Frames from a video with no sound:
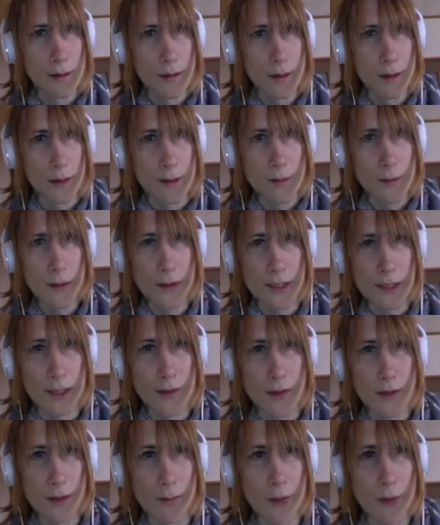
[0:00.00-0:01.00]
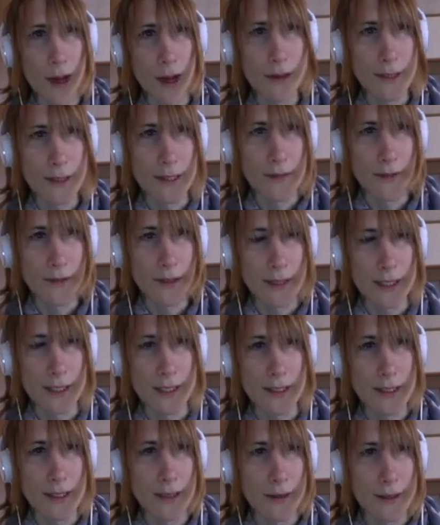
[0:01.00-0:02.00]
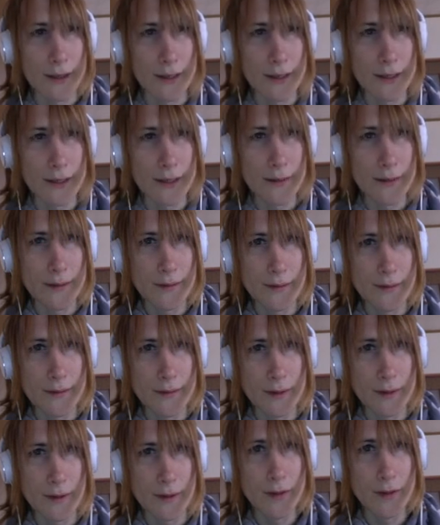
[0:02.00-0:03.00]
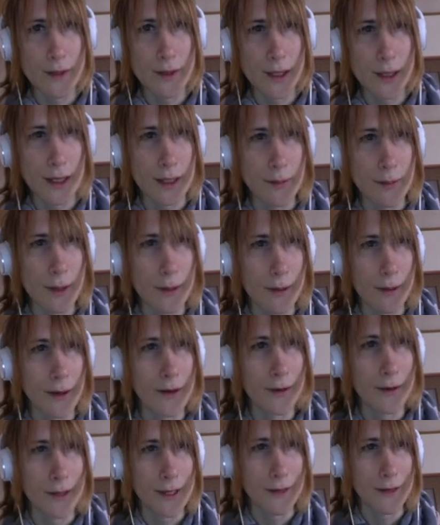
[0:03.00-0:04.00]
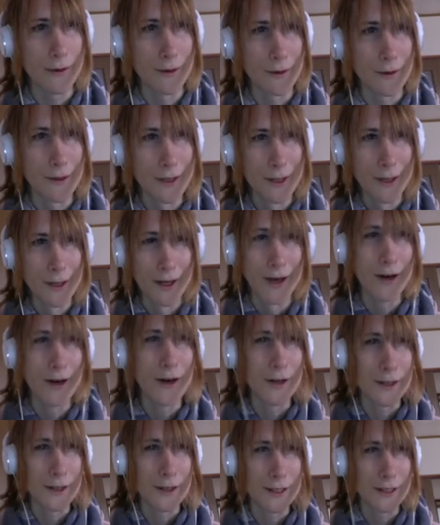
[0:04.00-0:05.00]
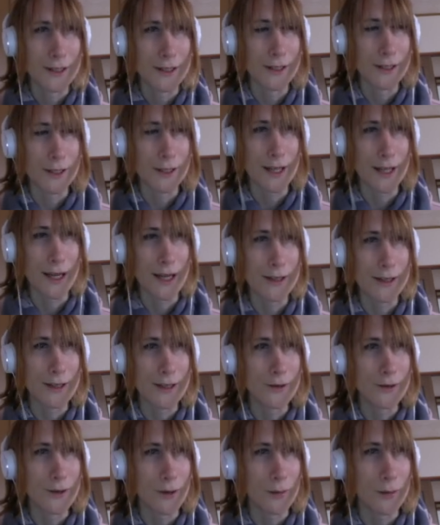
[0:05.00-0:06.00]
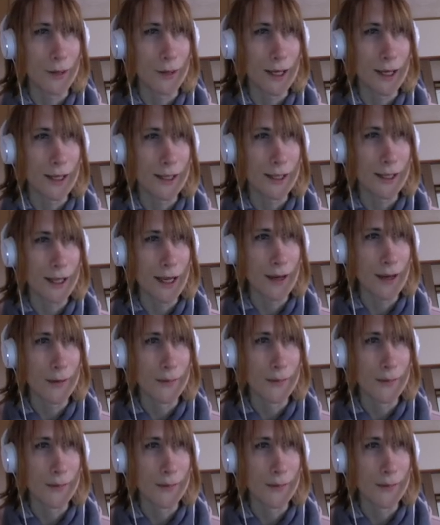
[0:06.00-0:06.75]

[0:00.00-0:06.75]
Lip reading: I suppose it's not imperative, is it? So it's you can cut the paper. Oh, kiru. Oh, this is just getting too complicated now.